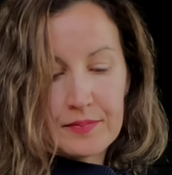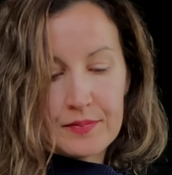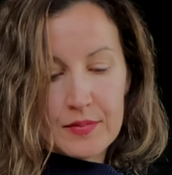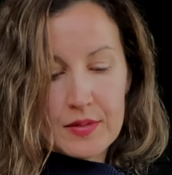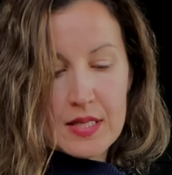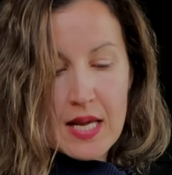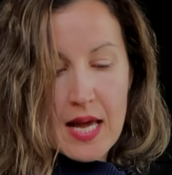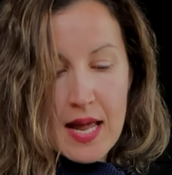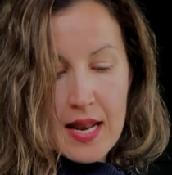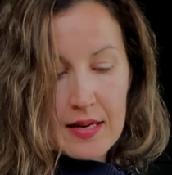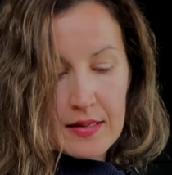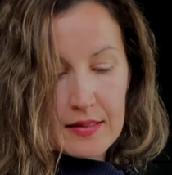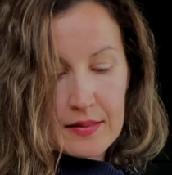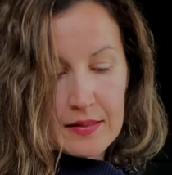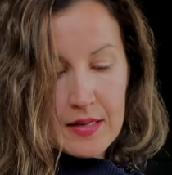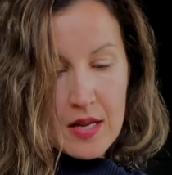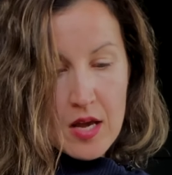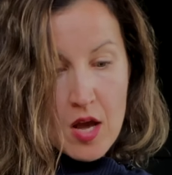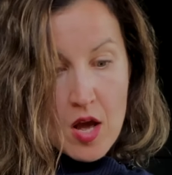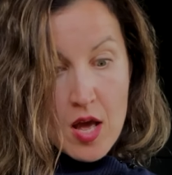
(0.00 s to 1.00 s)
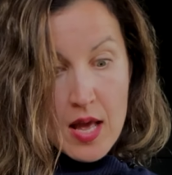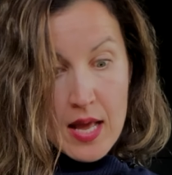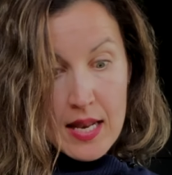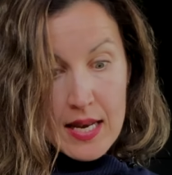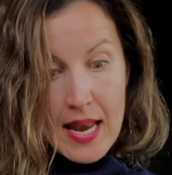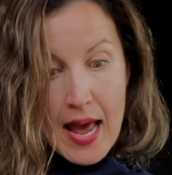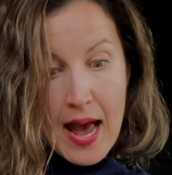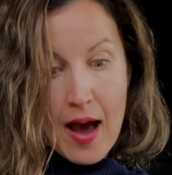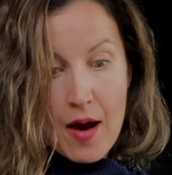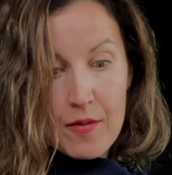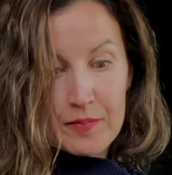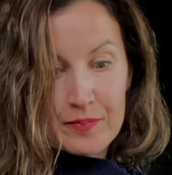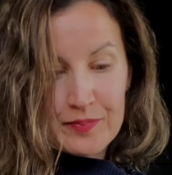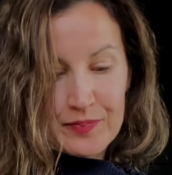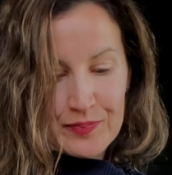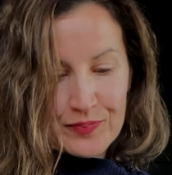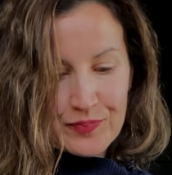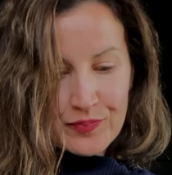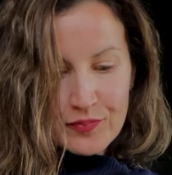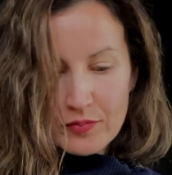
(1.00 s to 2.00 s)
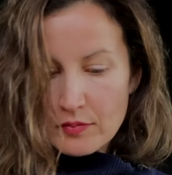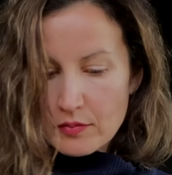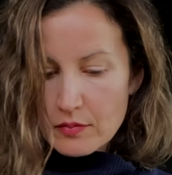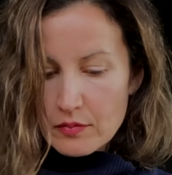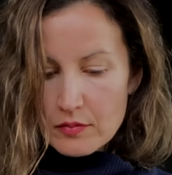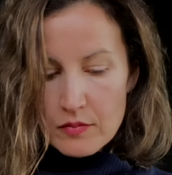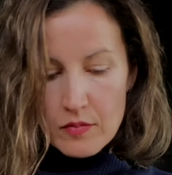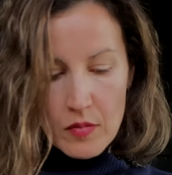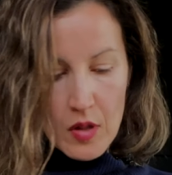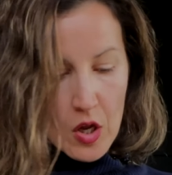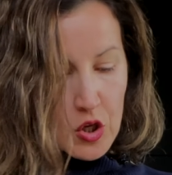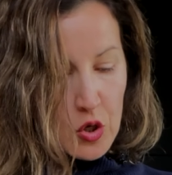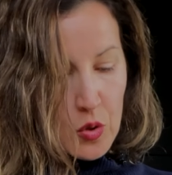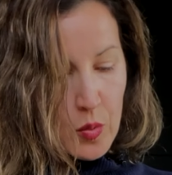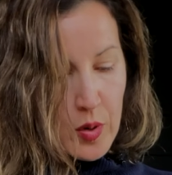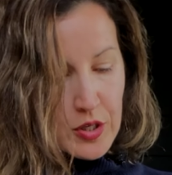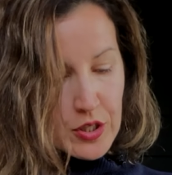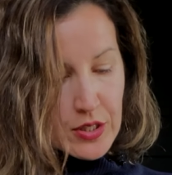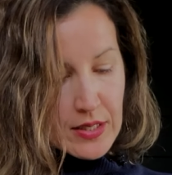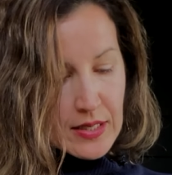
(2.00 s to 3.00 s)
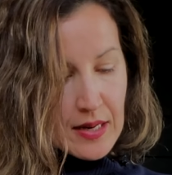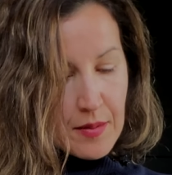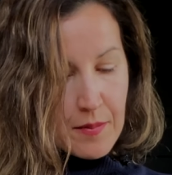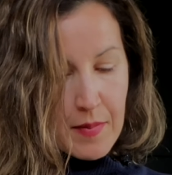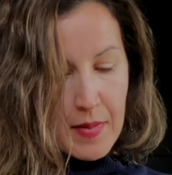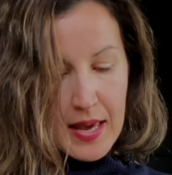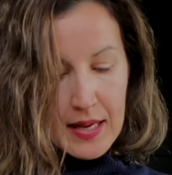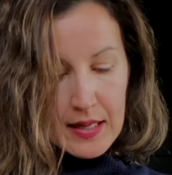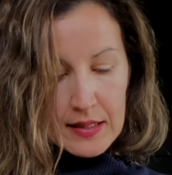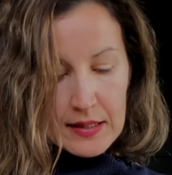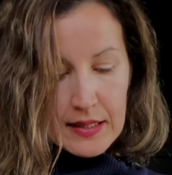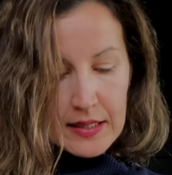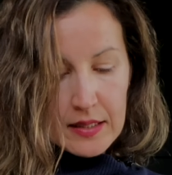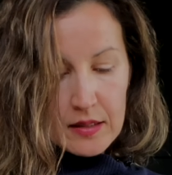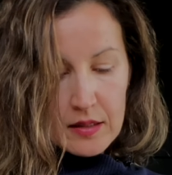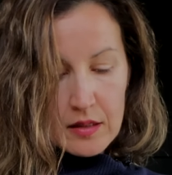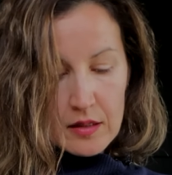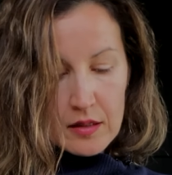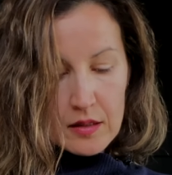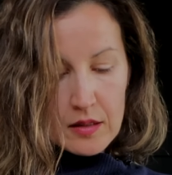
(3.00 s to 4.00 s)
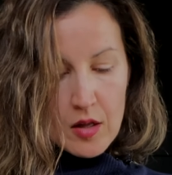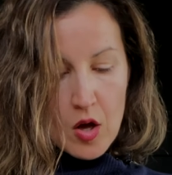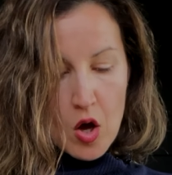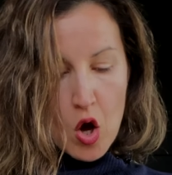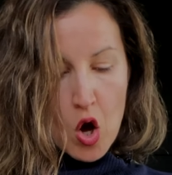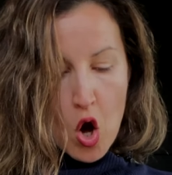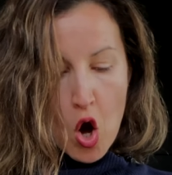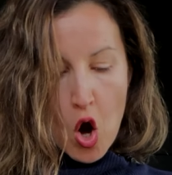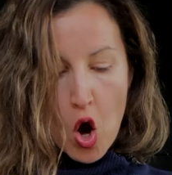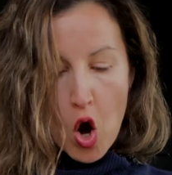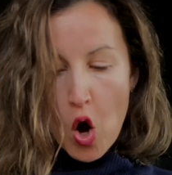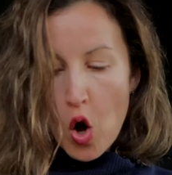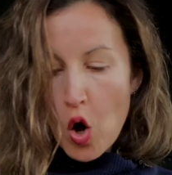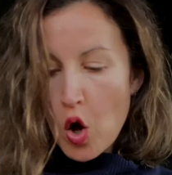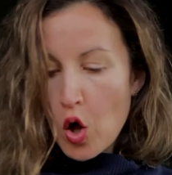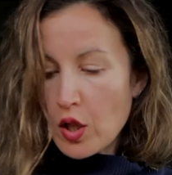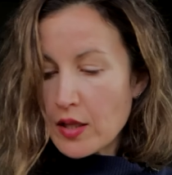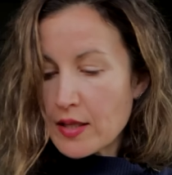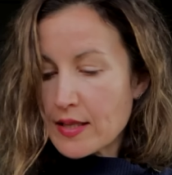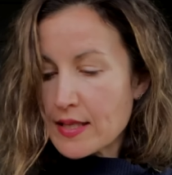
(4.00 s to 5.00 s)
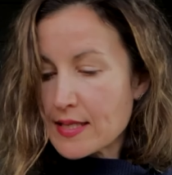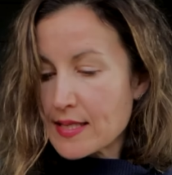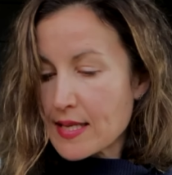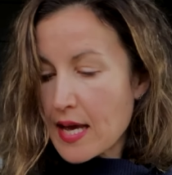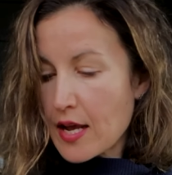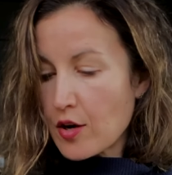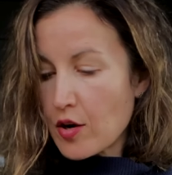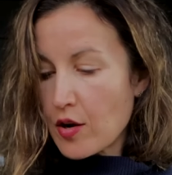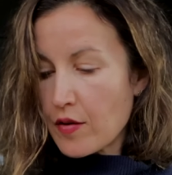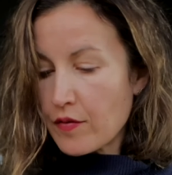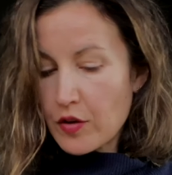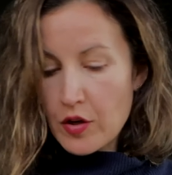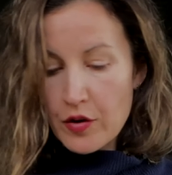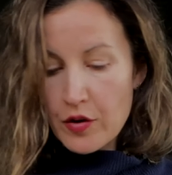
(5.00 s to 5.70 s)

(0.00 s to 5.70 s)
Done. Now, you are just gonna make a little hole in the center of your